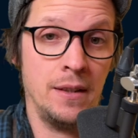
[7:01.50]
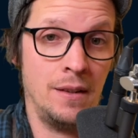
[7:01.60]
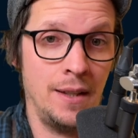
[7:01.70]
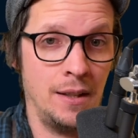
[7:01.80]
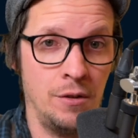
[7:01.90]
That,
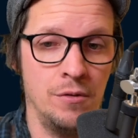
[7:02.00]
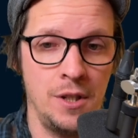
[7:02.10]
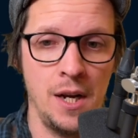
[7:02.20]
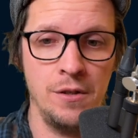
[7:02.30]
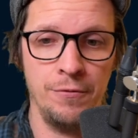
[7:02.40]
that could
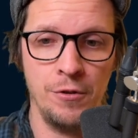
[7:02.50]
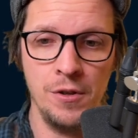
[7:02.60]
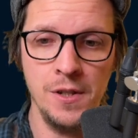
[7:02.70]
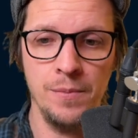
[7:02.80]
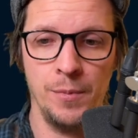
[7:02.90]
change, of
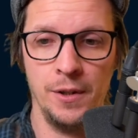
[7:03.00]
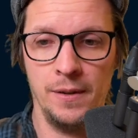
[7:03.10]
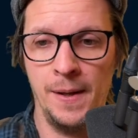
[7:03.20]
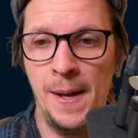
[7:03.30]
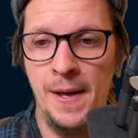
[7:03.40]
course,
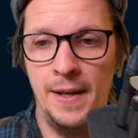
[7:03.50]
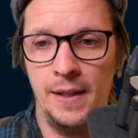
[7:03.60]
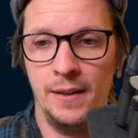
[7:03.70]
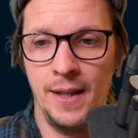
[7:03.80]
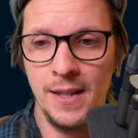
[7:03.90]
but
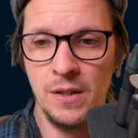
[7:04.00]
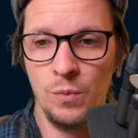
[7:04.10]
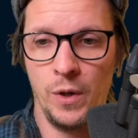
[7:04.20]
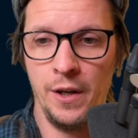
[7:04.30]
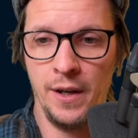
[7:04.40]

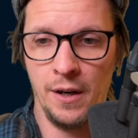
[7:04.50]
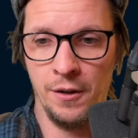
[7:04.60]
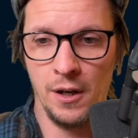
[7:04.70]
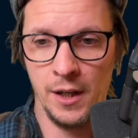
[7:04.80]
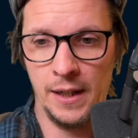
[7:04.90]
that's why
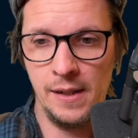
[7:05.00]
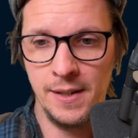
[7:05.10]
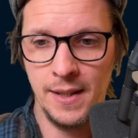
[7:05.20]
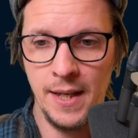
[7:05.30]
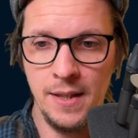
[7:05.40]
our idle
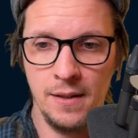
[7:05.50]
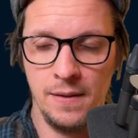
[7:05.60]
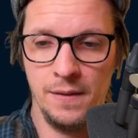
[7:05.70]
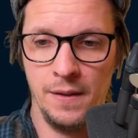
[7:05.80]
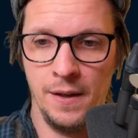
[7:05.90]

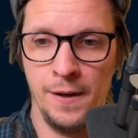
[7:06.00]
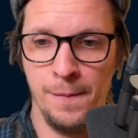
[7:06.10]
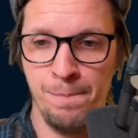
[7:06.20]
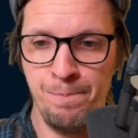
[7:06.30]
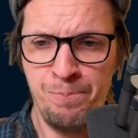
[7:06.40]
state
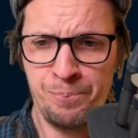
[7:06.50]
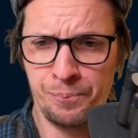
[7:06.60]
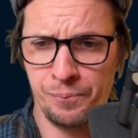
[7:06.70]
um,